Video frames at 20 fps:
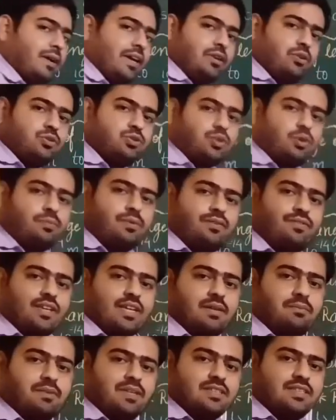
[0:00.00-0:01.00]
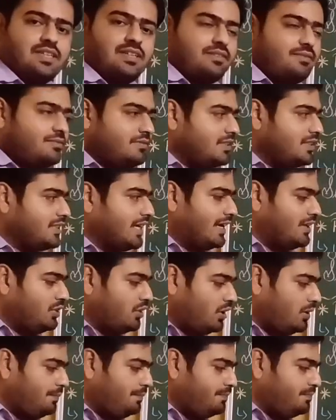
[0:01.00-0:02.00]
microscopy we can measure the size
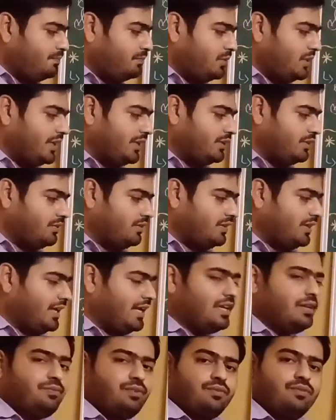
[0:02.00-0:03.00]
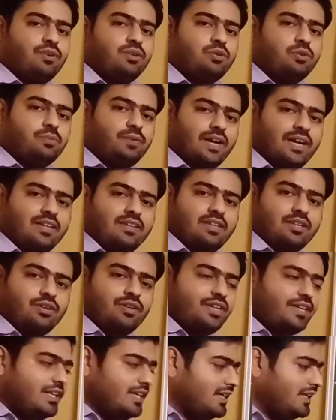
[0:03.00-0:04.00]
of molecule. And if we want to find
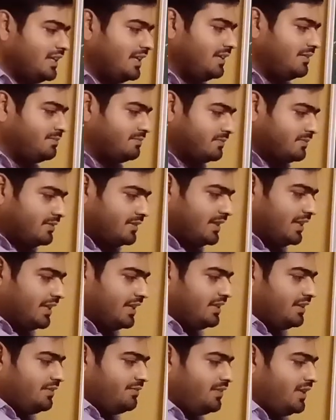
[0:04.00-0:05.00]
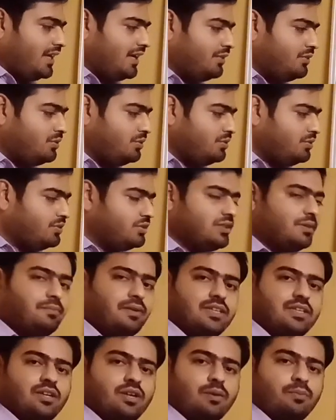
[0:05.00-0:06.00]
theoretically, then we have to use the
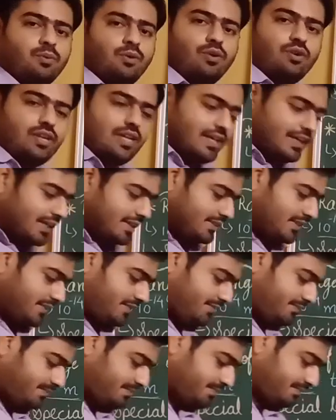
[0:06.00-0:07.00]
method of oleic acid.